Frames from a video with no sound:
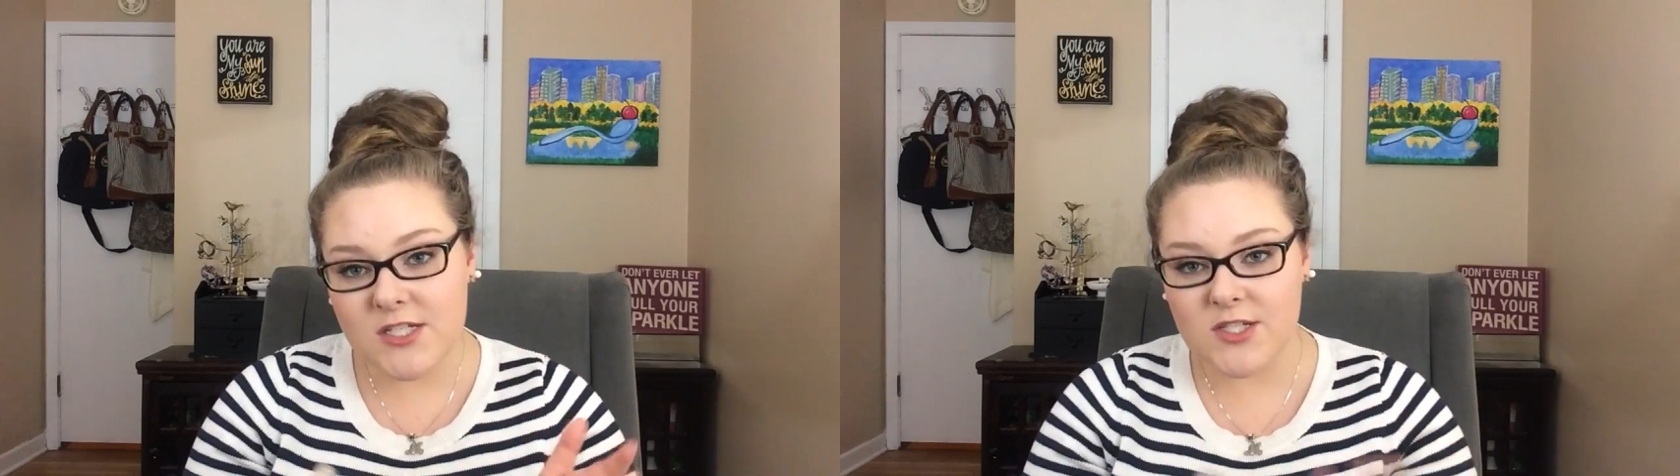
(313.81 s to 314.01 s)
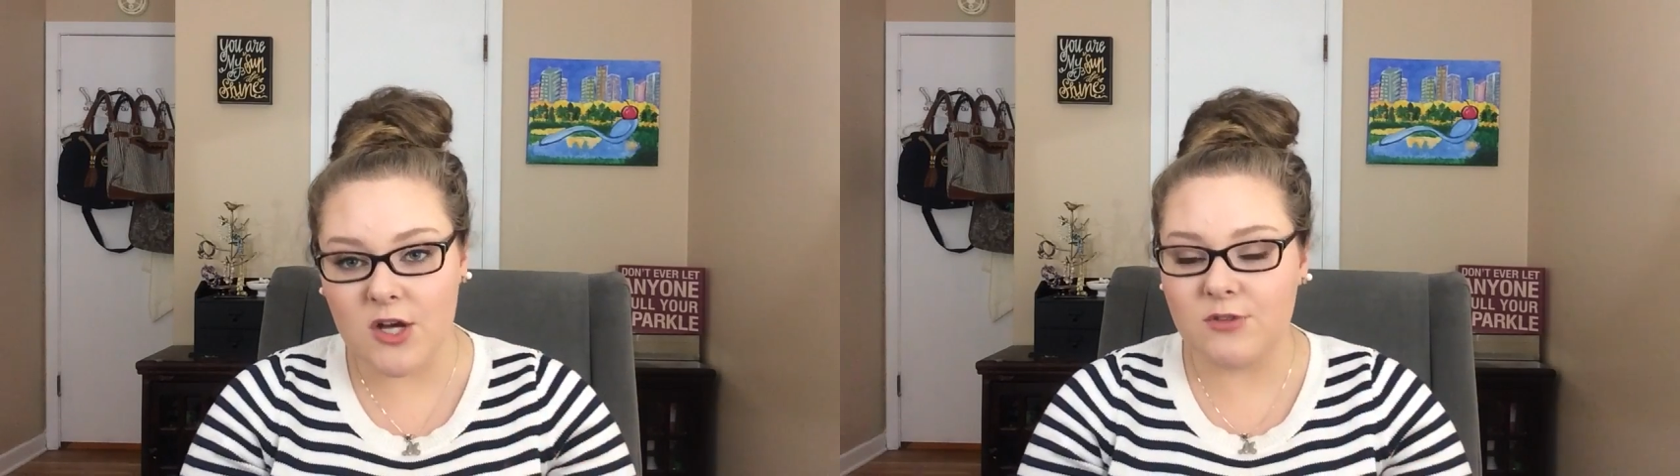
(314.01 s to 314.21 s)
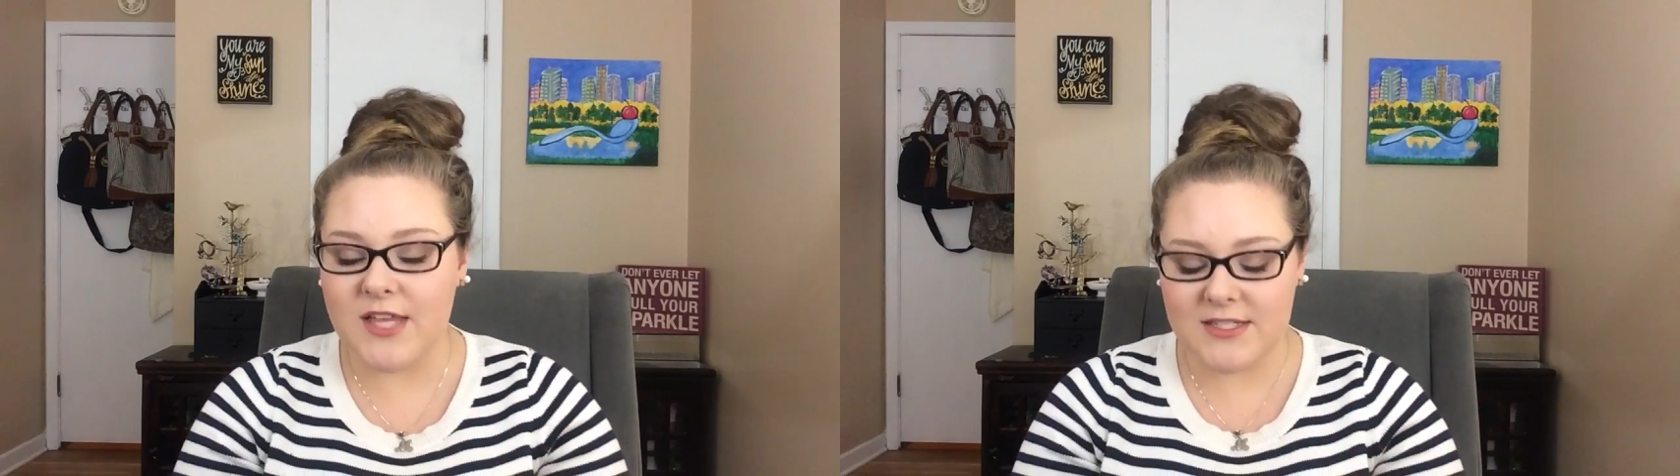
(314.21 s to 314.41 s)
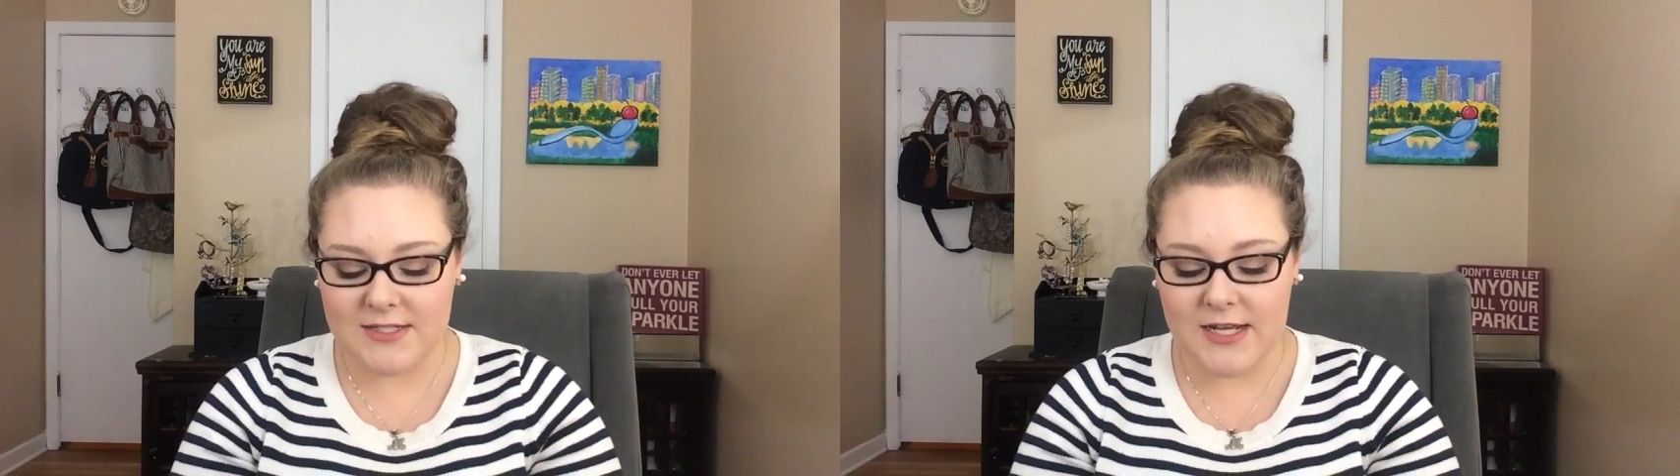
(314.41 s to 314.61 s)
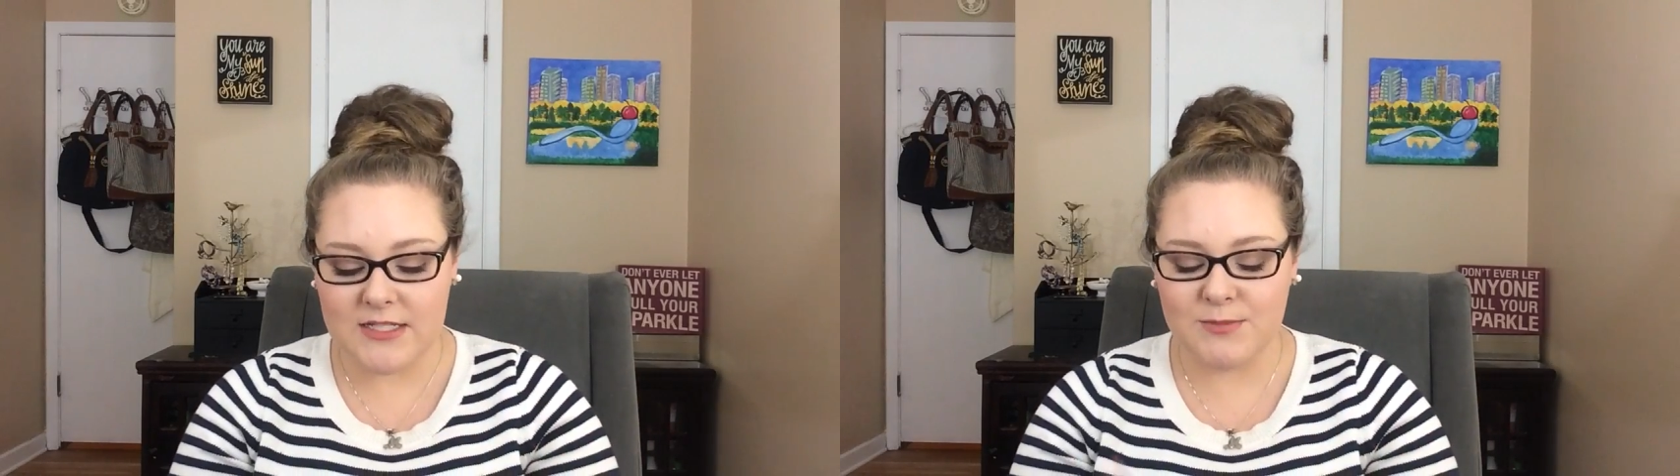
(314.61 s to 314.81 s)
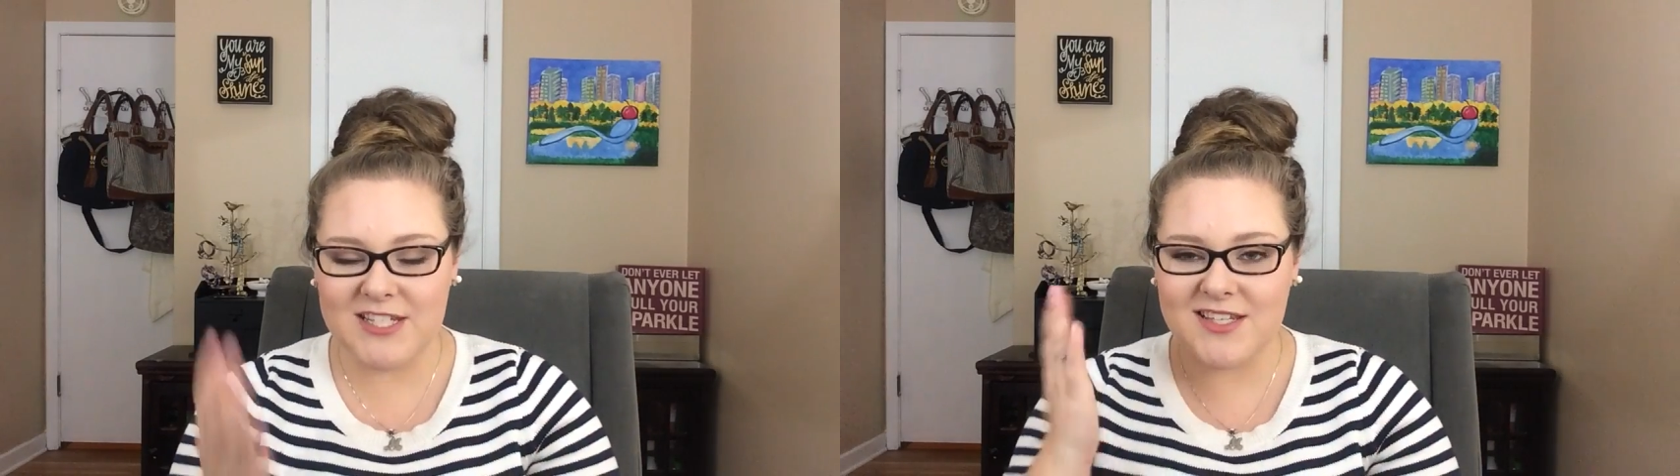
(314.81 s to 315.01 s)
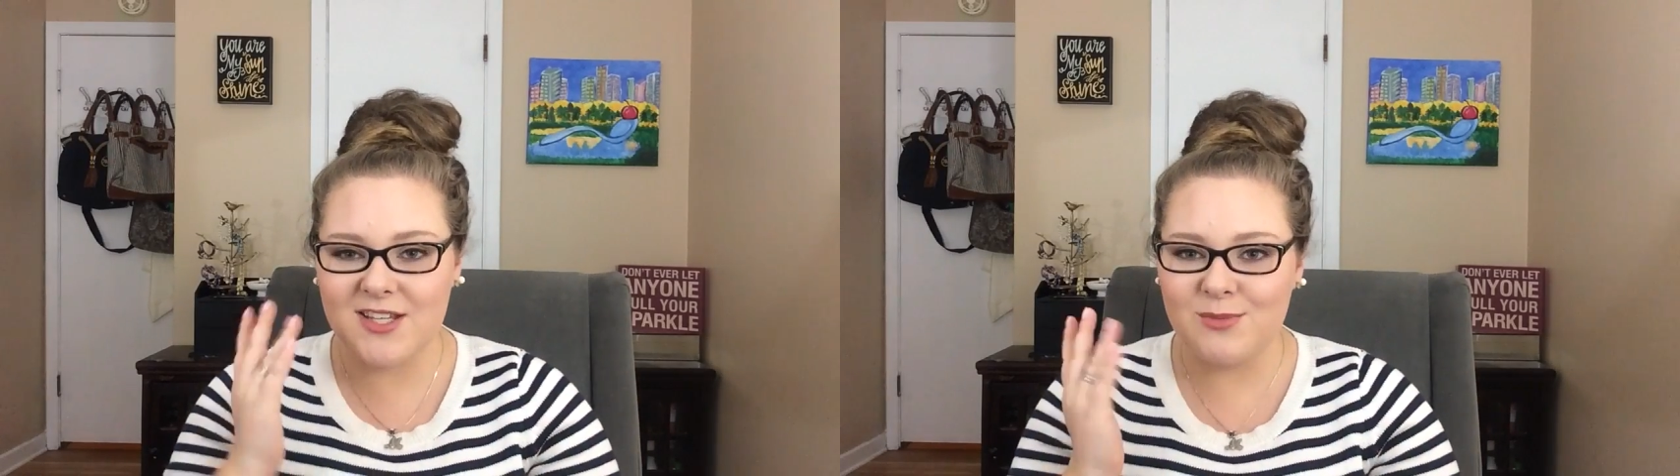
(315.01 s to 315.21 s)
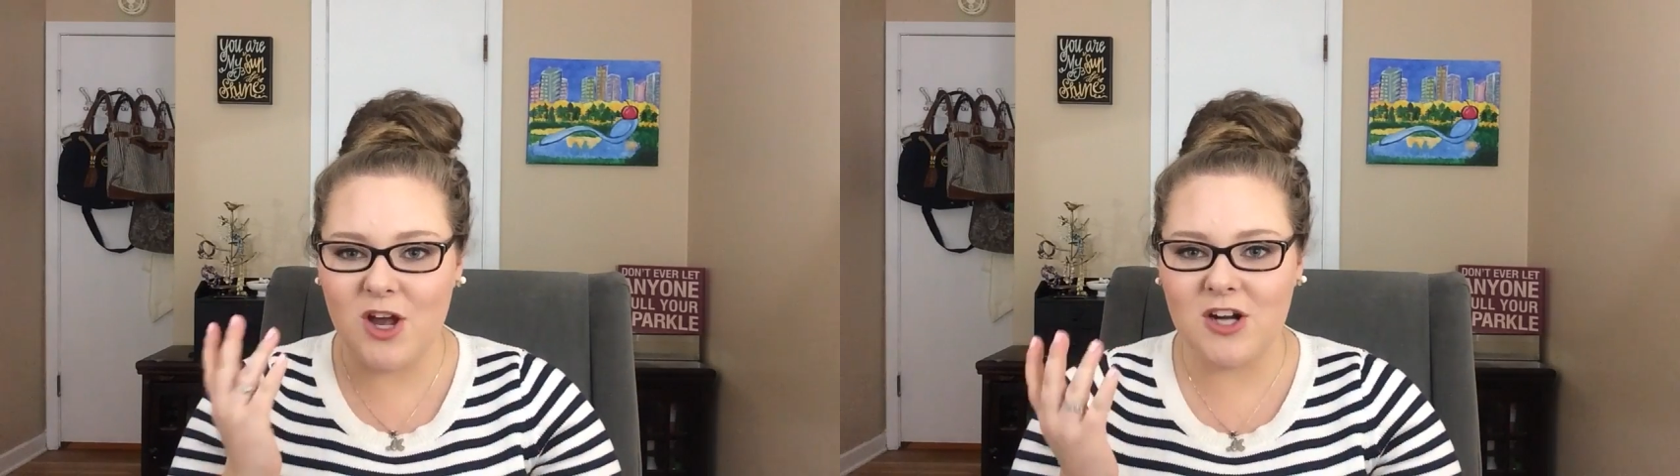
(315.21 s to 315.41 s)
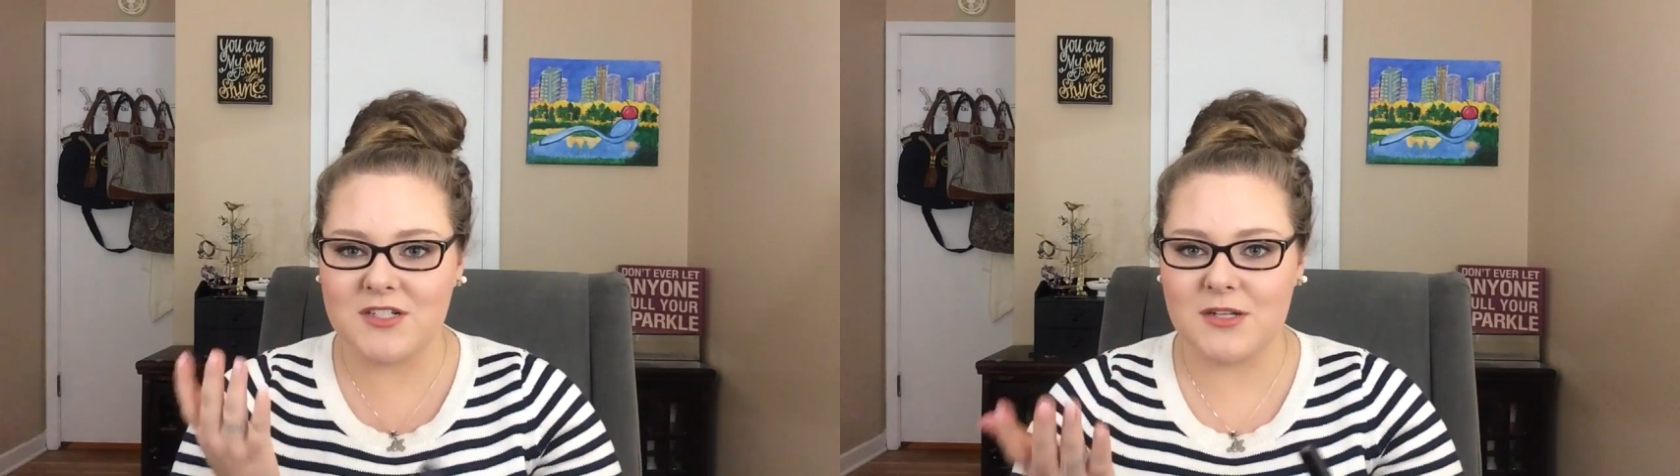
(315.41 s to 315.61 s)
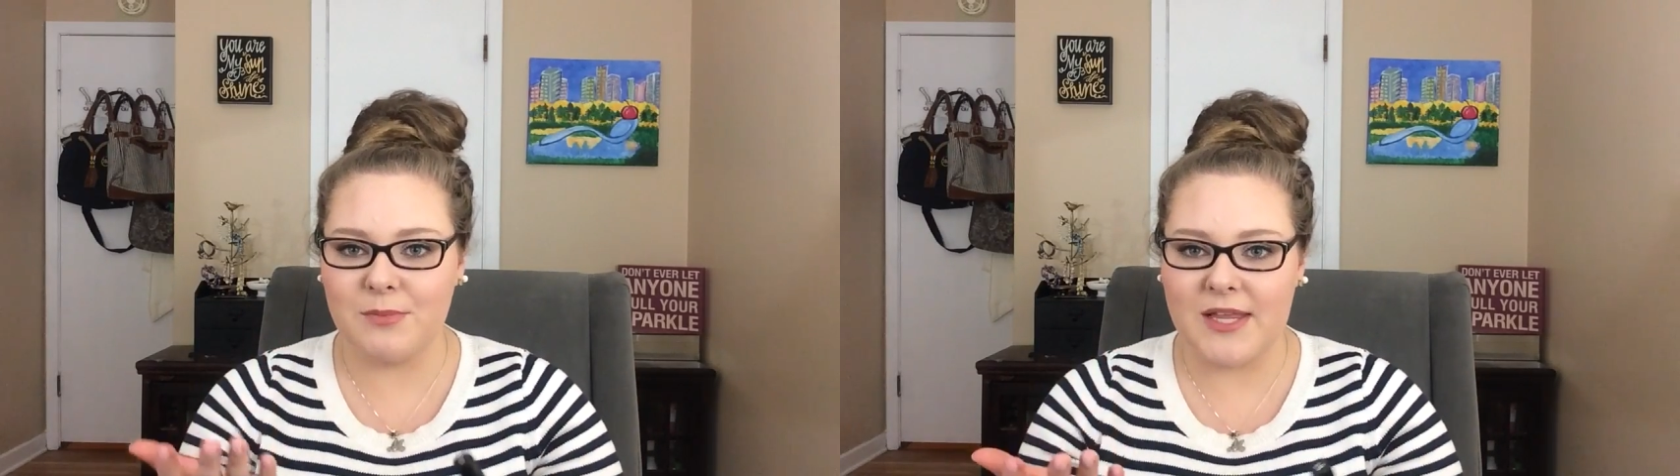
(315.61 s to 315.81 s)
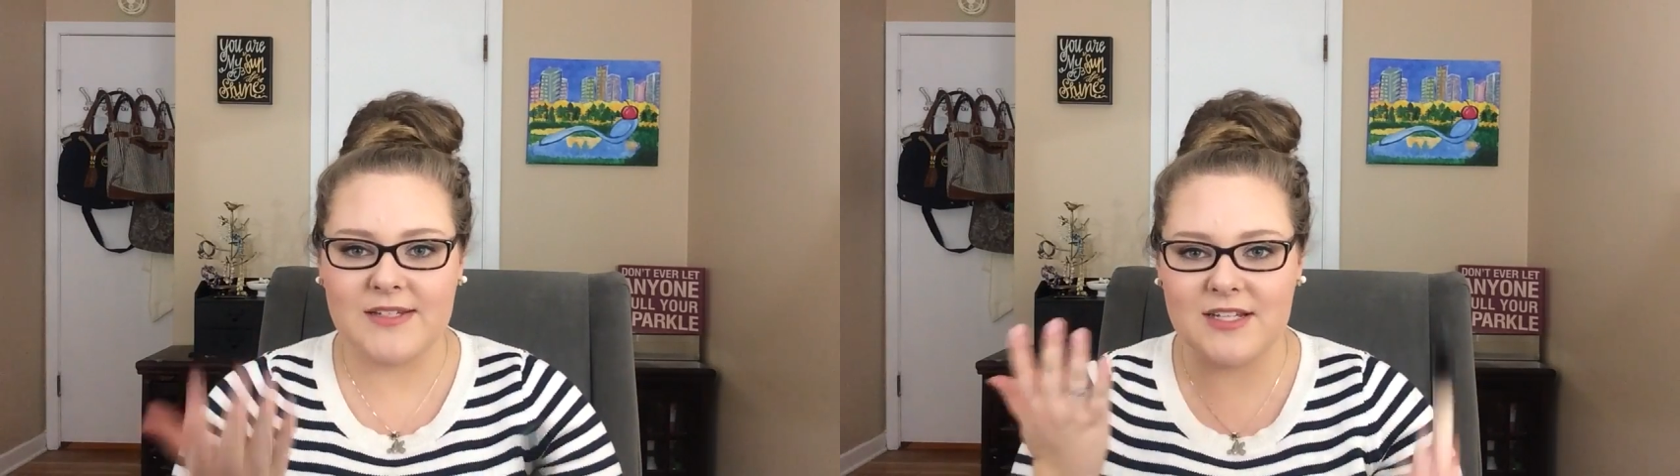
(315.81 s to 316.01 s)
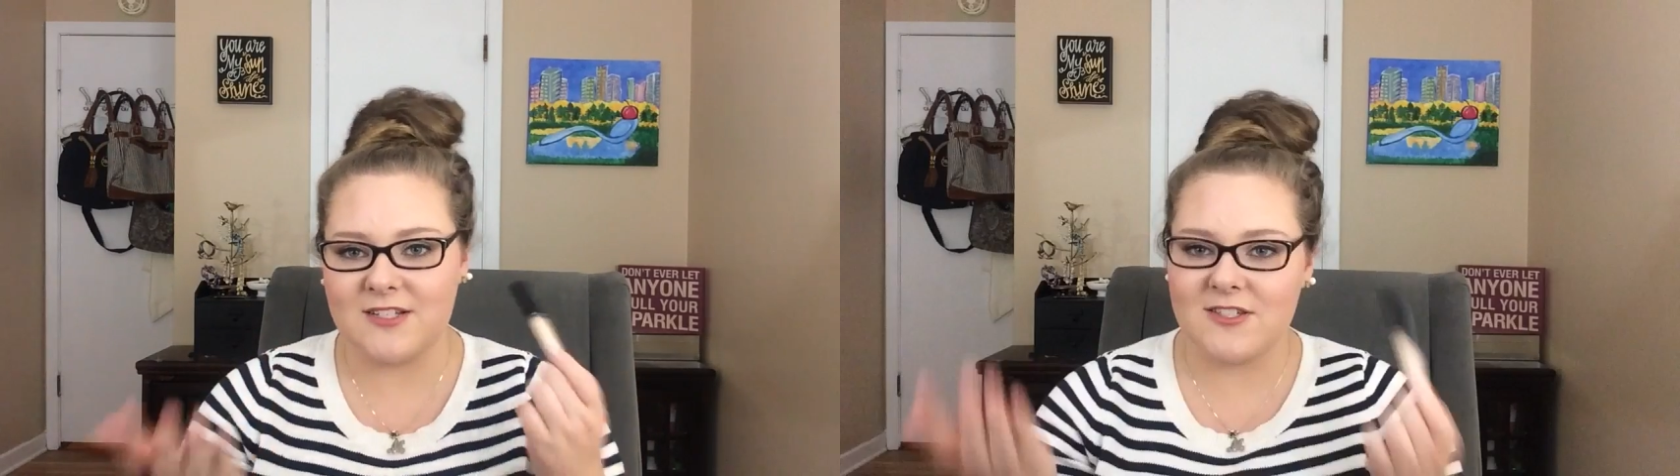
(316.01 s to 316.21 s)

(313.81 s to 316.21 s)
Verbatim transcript: So that's nice, but it's a little bit hard to blend in.